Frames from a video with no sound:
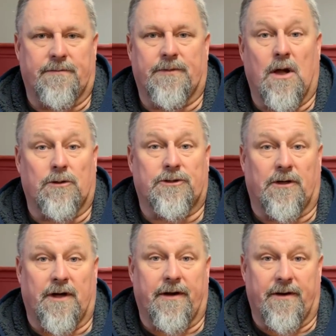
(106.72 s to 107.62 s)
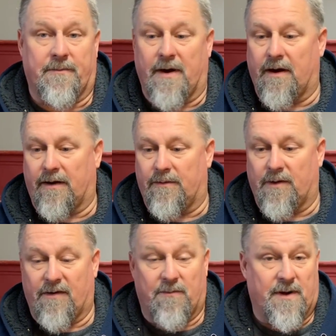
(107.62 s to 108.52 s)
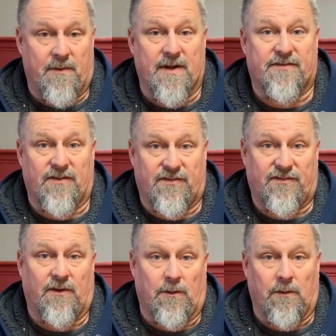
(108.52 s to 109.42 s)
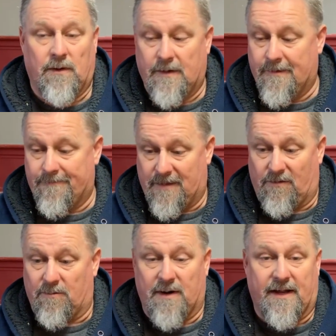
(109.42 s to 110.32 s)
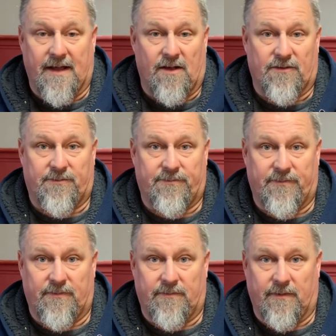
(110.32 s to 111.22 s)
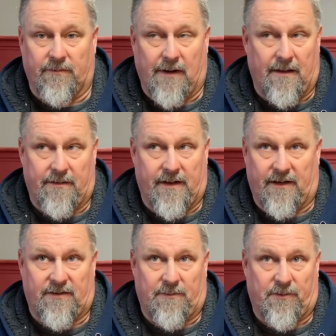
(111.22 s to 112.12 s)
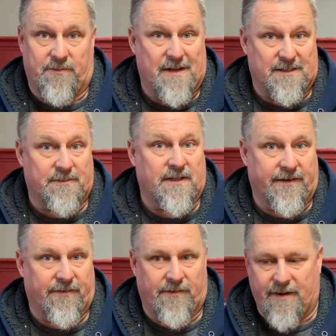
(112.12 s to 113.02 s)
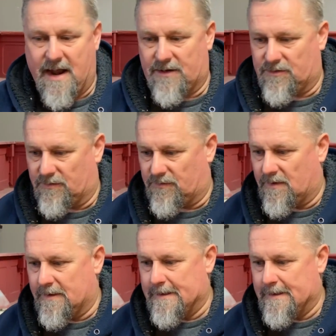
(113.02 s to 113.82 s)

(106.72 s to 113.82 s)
culture here in America, where everybody wants to sue everybody else rather than accept responsibility for their actions.